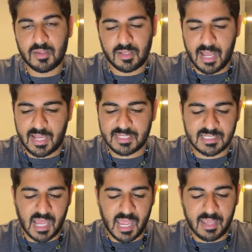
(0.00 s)

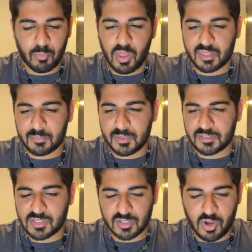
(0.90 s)
Guys, I am welcoming
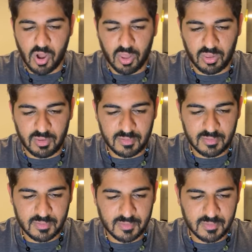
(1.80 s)
to the call
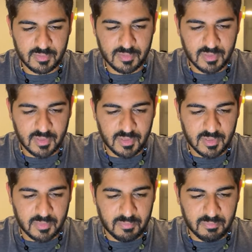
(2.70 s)

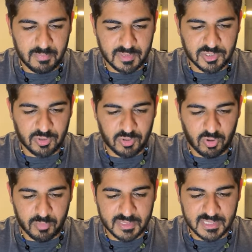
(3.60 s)
Mr.
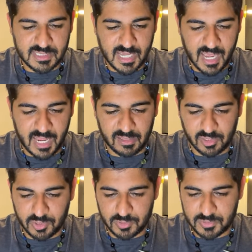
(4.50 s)
or Mrs. Halo,